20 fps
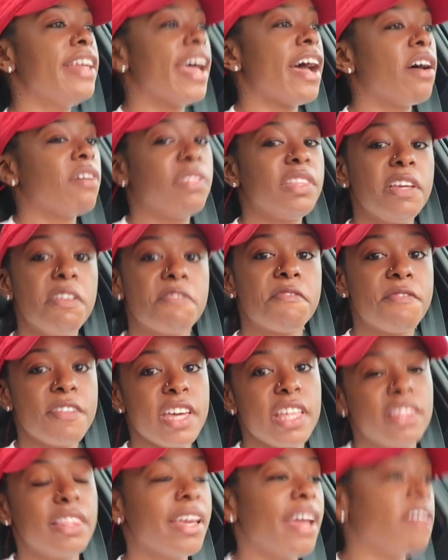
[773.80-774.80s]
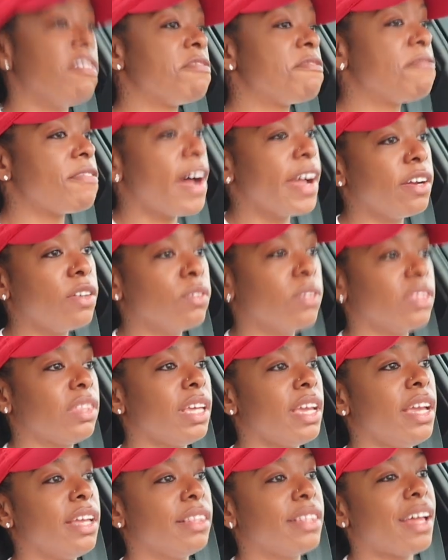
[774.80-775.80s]
Now, the fifth and final
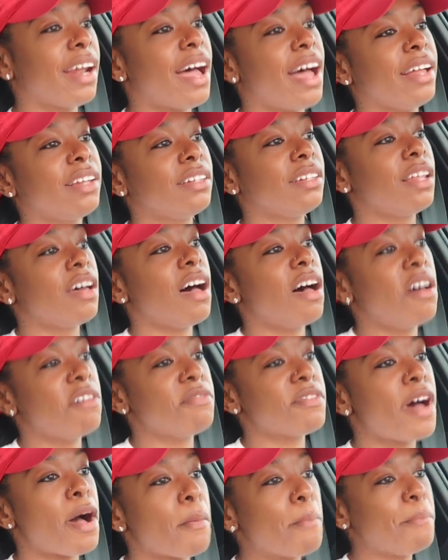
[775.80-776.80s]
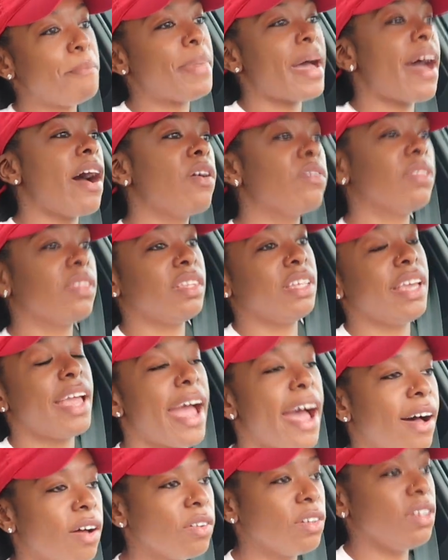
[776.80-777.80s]
thing that I love about the
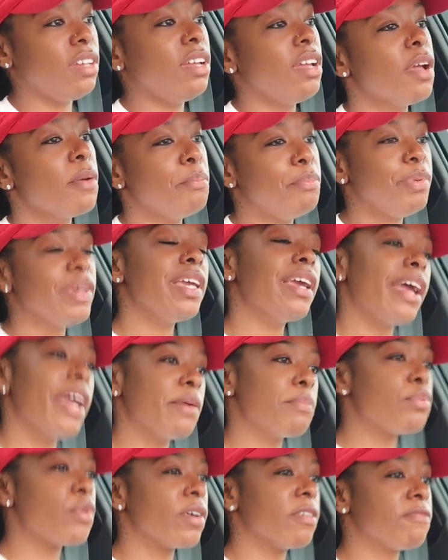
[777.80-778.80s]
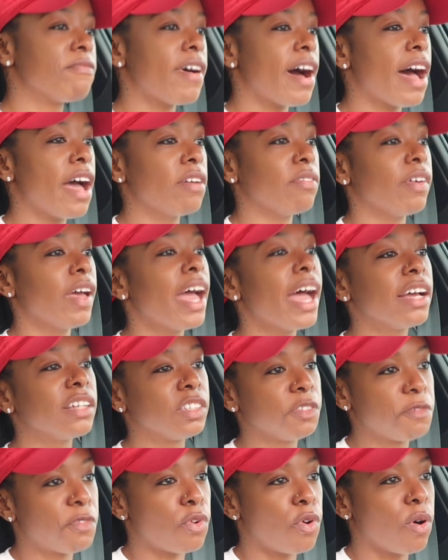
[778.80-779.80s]
Audi B8.5
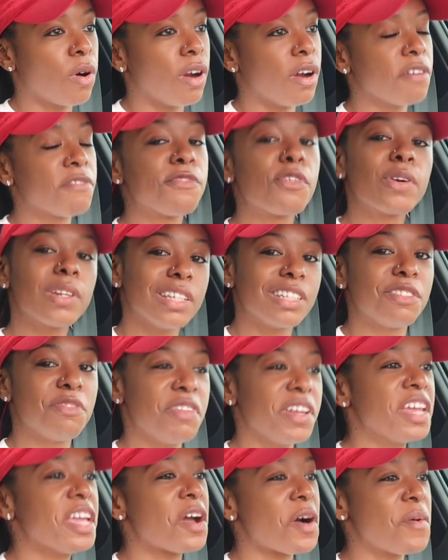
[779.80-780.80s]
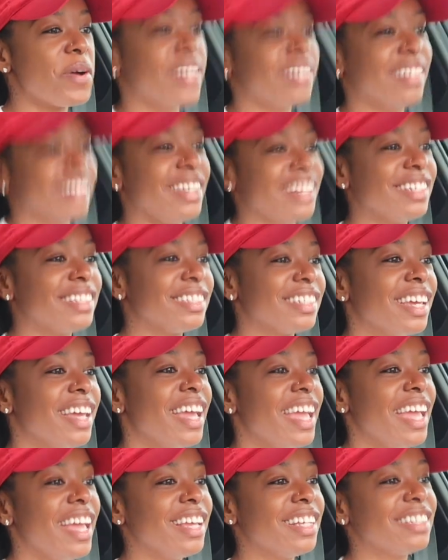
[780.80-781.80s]
S4, for this video at least,
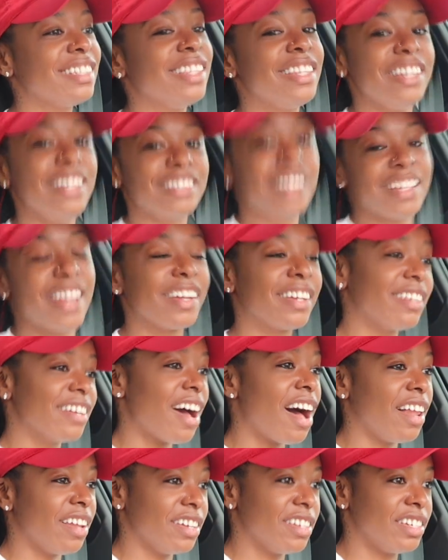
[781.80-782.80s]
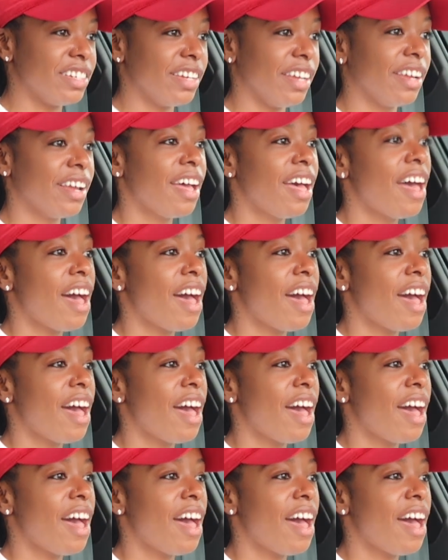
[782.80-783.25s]
is the technology.